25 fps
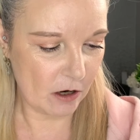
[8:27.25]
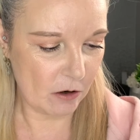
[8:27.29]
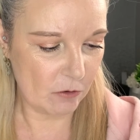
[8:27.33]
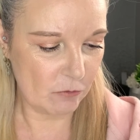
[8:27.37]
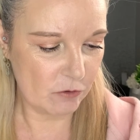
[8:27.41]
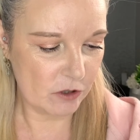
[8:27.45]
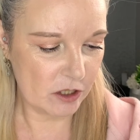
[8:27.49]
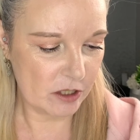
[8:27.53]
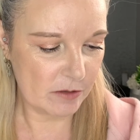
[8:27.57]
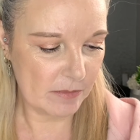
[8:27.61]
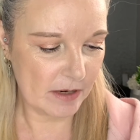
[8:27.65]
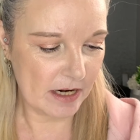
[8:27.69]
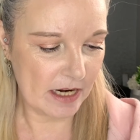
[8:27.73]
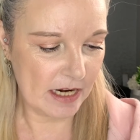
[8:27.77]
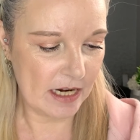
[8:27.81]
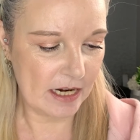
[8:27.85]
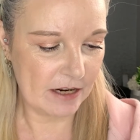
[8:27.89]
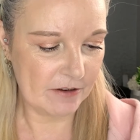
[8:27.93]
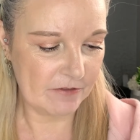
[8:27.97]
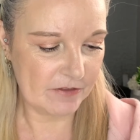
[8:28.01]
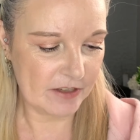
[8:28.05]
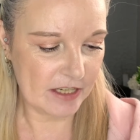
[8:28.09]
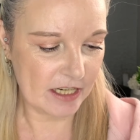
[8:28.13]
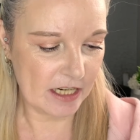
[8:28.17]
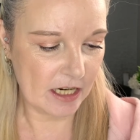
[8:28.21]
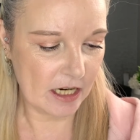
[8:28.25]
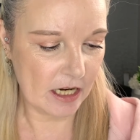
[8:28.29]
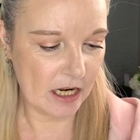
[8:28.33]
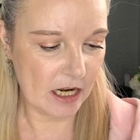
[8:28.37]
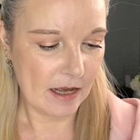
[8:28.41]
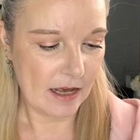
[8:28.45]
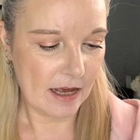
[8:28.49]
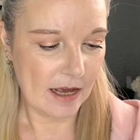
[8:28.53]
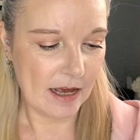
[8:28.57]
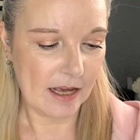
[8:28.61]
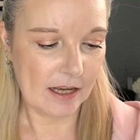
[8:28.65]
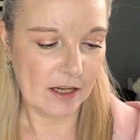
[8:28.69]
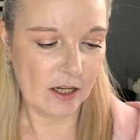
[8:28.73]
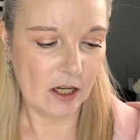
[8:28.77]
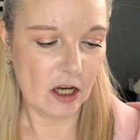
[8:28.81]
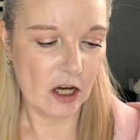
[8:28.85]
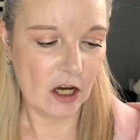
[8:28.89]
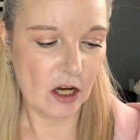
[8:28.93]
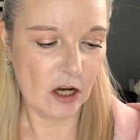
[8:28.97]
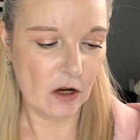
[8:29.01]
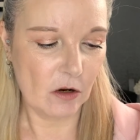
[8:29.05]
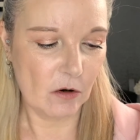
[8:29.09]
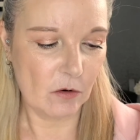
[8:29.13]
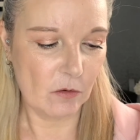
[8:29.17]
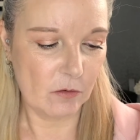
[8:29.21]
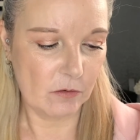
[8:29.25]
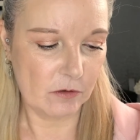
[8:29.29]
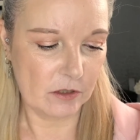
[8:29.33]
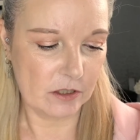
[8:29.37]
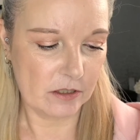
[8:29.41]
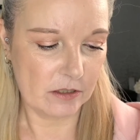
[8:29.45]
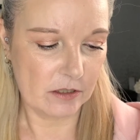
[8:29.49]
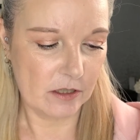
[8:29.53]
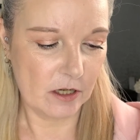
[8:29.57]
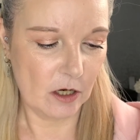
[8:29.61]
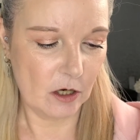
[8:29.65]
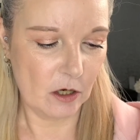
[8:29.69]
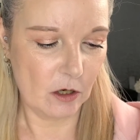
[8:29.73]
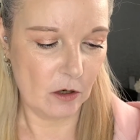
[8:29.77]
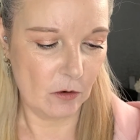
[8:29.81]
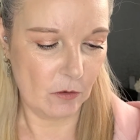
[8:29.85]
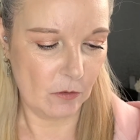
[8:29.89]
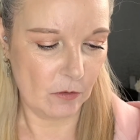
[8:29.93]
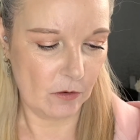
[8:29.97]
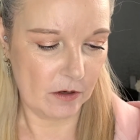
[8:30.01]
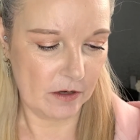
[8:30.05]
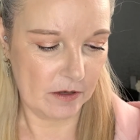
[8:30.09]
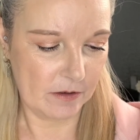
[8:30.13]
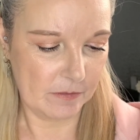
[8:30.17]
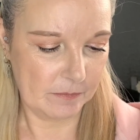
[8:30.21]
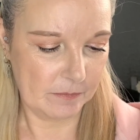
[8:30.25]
ultimate lifting and curled look.